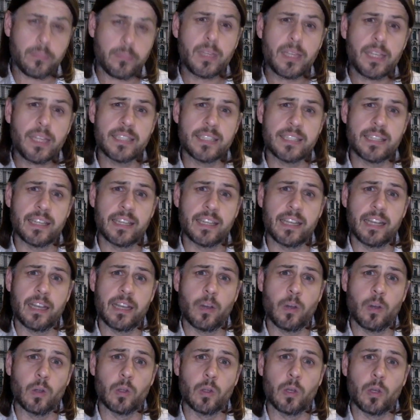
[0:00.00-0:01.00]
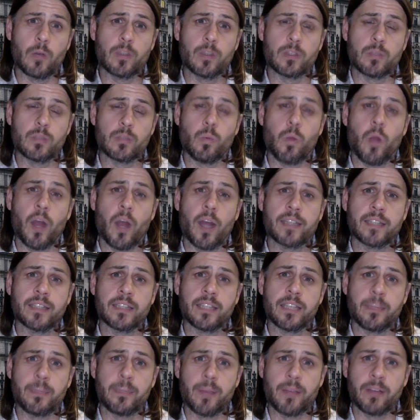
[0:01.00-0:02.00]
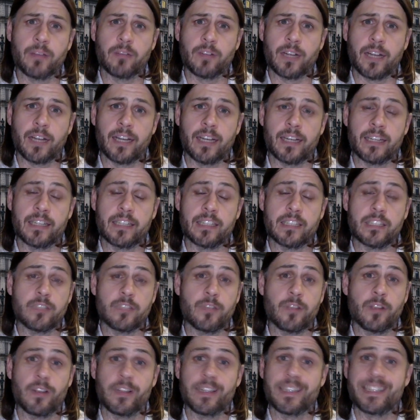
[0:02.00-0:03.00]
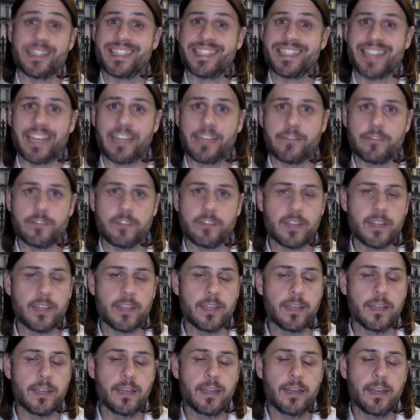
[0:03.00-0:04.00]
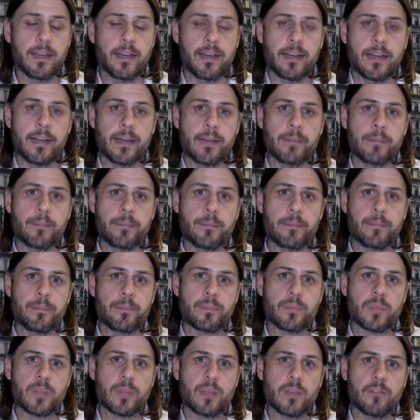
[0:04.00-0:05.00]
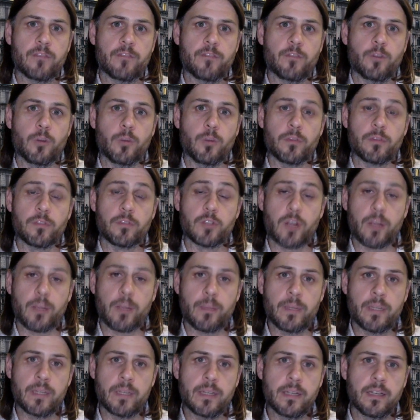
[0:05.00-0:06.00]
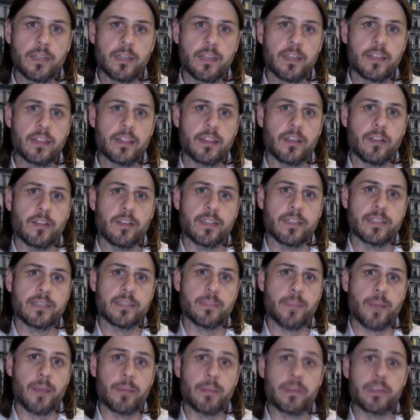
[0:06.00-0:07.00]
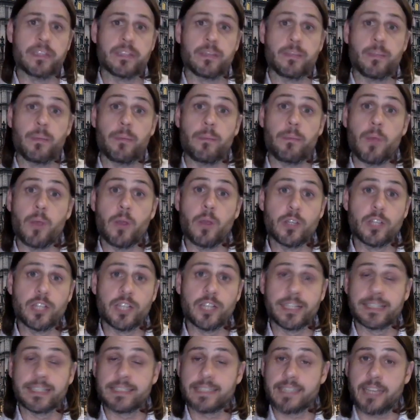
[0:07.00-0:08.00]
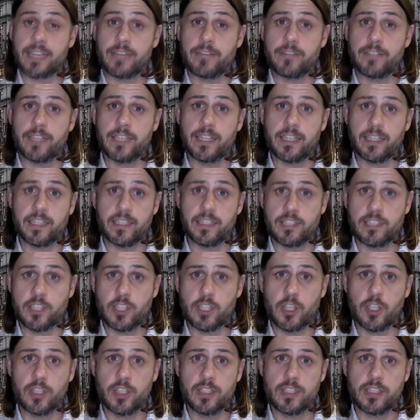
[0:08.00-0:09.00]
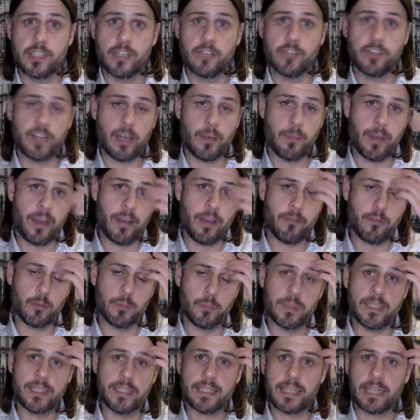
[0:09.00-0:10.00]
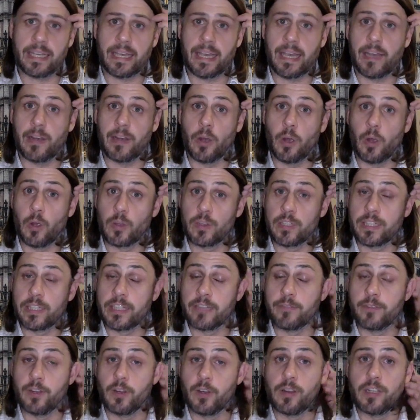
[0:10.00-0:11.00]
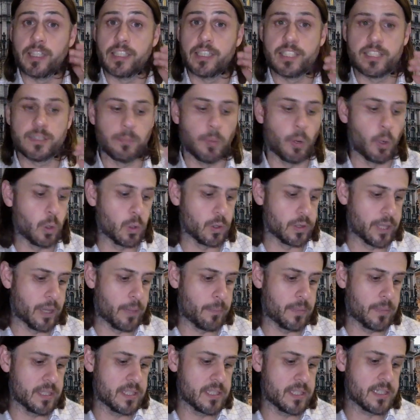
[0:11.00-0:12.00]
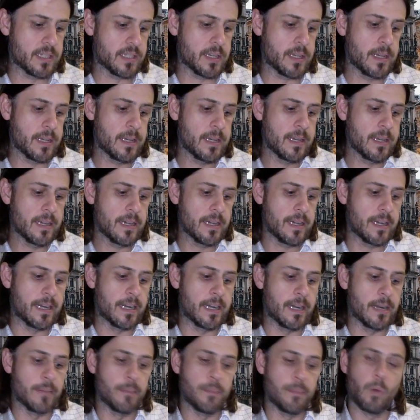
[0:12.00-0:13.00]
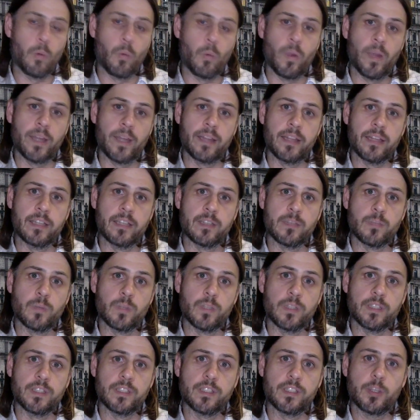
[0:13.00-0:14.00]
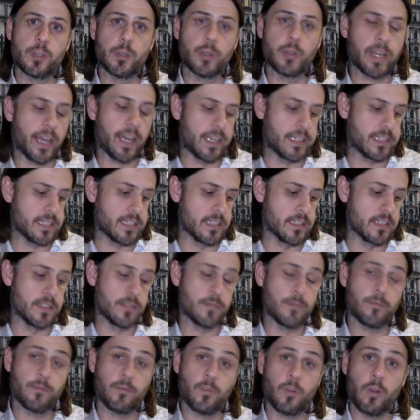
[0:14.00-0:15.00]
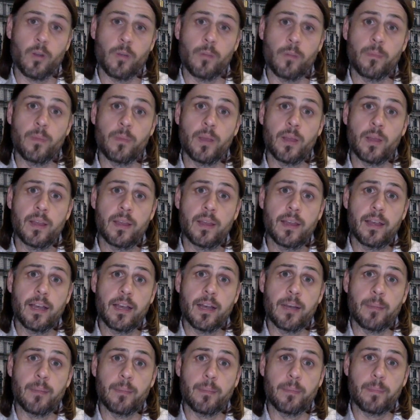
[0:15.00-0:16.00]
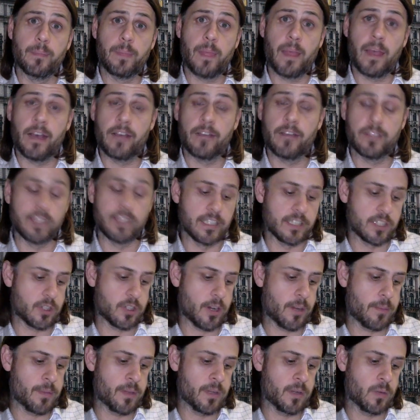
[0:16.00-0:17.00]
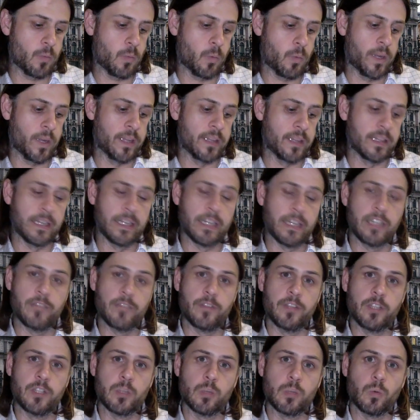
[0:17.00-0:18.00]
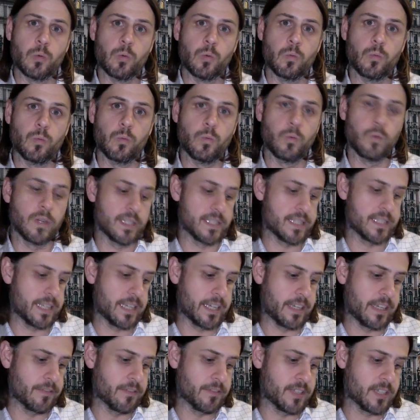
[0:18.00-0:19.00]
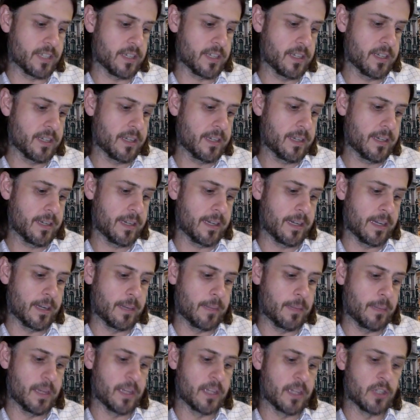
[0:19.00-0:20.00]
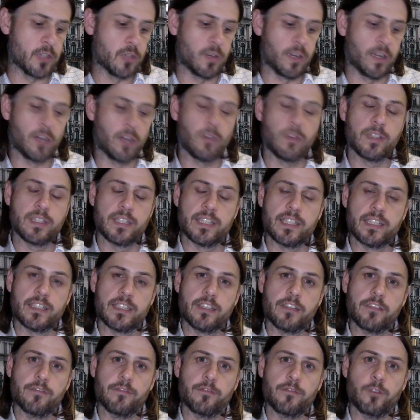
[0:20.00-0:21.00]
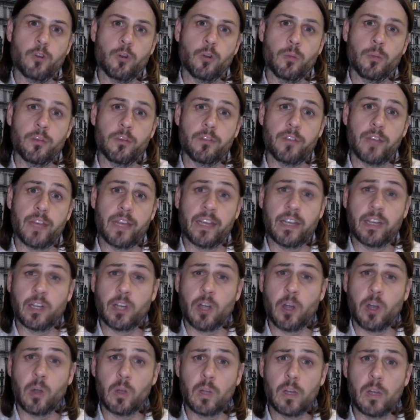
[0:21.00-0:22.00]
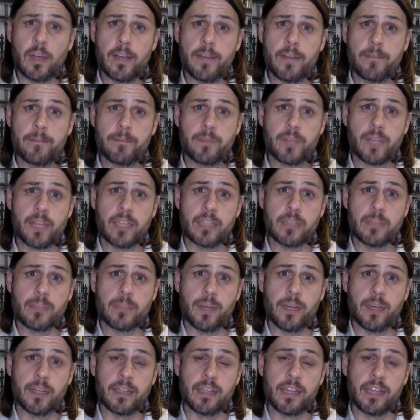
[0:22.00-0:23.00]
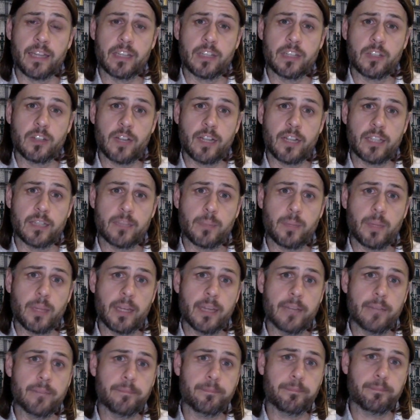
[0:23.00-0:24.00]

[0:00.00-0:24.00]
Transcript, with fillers: is that although it's widely been regarded as a very safe um, form of treatment, there is maybe some emerging safety concerns that have come out from this, again, only in very small numbers. Um, but where there was two cases from um, after this treatment where the individual received um, a drug-resistant form of E. coli as part of that transplant.